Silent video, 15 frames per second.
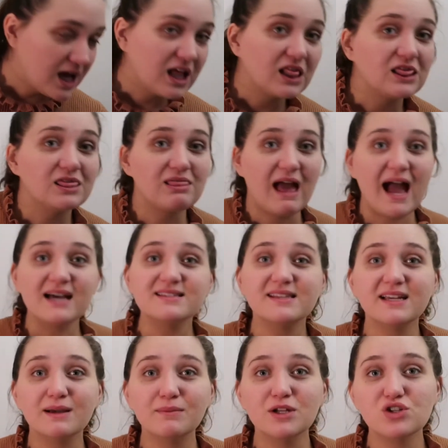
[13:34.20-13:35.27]
Last
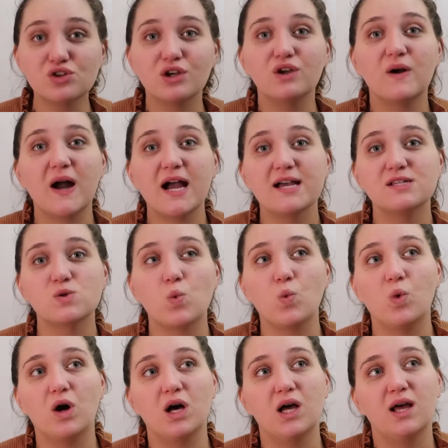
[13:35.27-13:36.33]
thing I'm going to show you guys
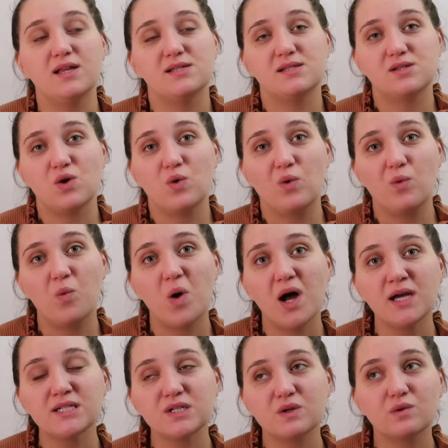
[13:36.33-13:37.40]
was
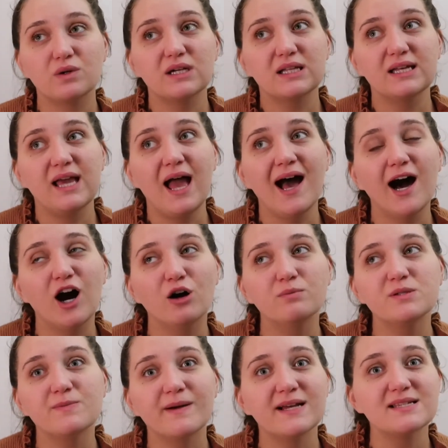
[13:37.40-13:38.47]
what really
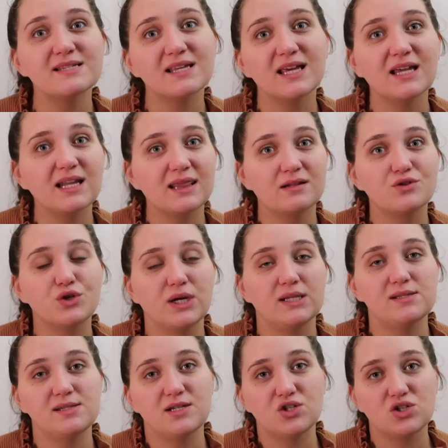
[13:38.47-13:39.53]
helped my skin in the
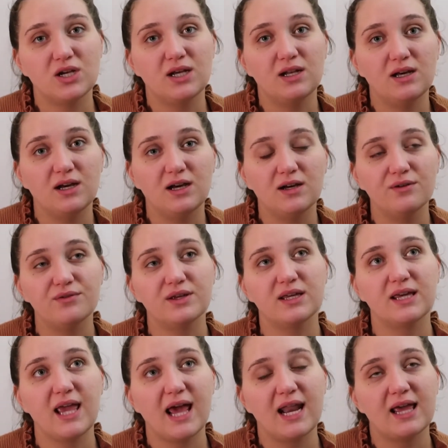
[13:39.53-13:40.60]
transition
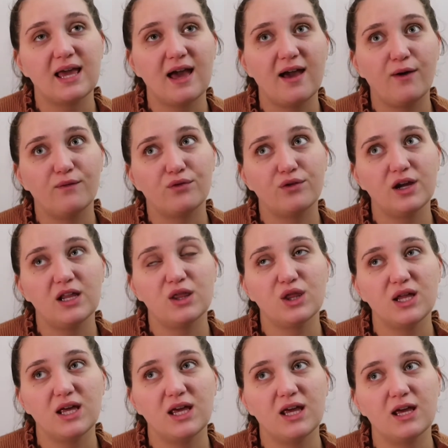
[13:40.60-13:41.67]
of getting
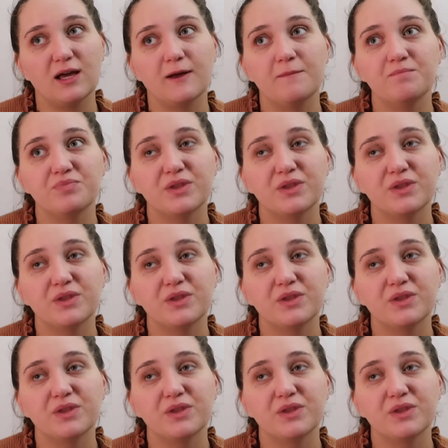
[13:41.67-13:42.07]
everything